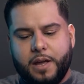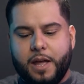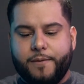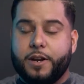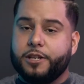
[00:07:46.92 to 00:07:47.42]

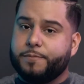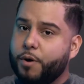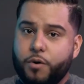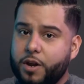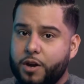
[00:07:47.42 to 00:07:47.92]
If it is
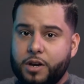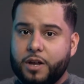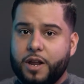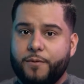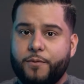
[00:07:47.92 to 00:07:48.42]
bokeh you're
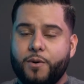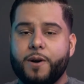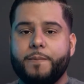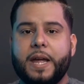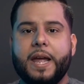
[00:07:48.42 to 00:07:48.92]
looking
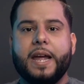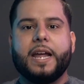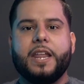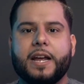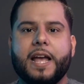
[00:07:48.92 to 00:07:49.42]
for,
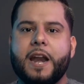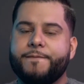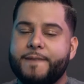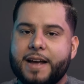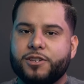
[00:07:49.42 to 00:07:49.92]
can you get a
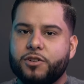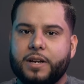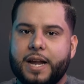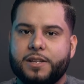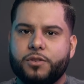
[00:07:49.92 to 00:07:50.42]
faster
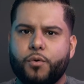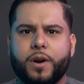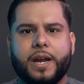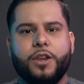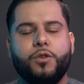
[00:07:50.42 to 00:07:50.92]
lens, or
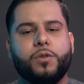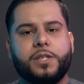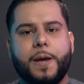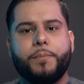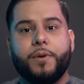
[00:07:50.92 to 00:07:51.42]
can you
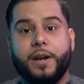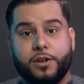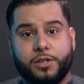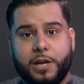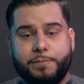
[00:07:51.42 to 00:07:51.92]
separate
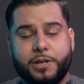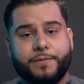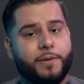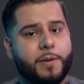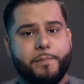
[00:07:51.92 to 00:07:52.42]
your
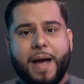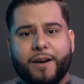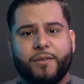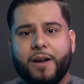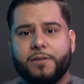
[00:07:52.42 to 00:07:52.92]
subject from the
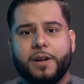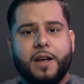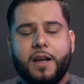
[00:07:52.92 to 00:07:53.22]
background